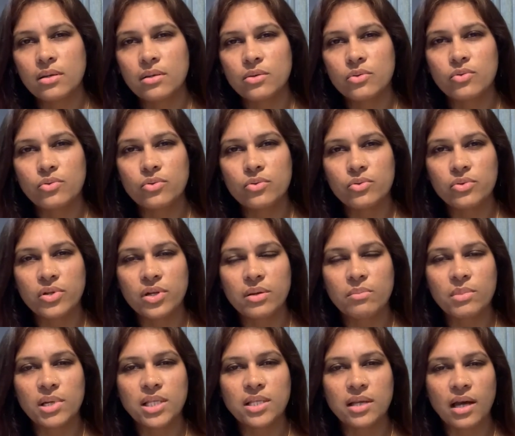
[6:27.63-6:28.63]
two to three
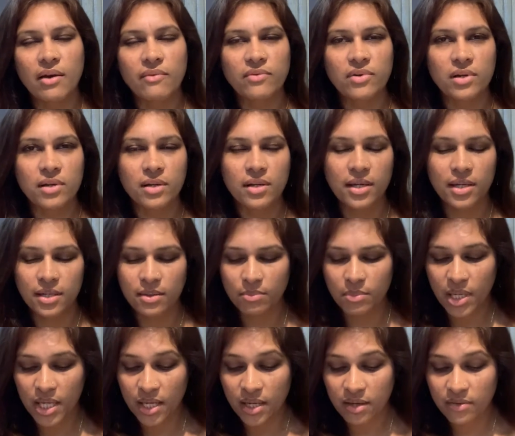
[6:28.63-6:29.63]
months after it
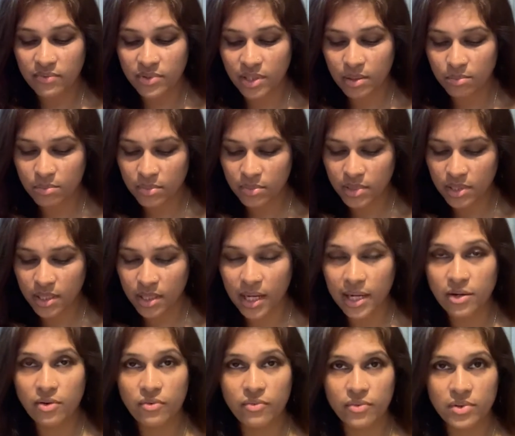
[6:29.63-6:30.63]
may give some
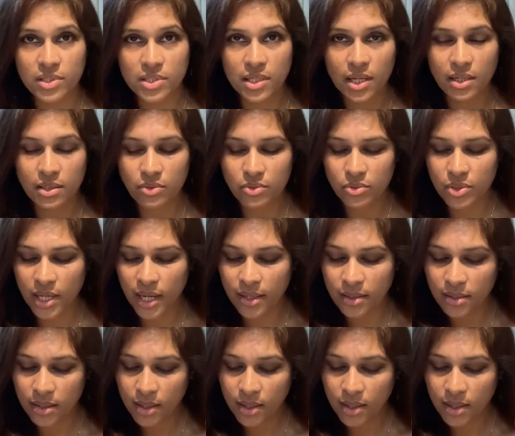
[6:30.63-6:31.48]
kind of result to that